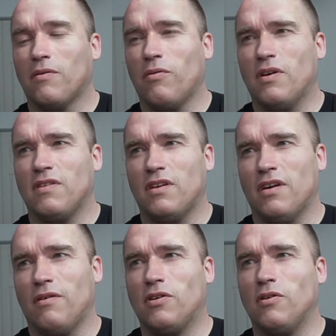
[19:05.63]

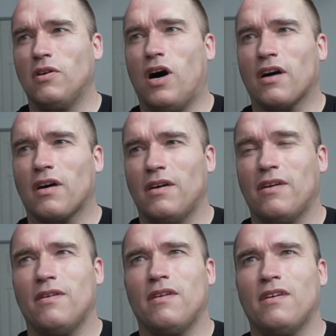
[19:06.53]
Richard Dawkins.
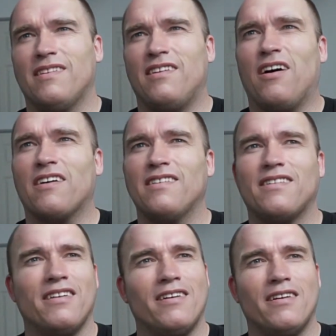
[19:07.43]
Is it Dawkins?
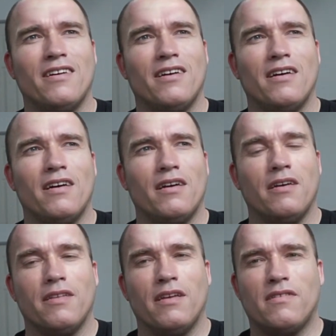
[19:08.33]

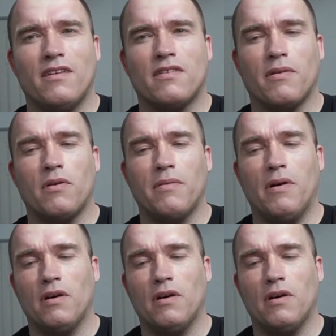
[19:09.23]
That says something about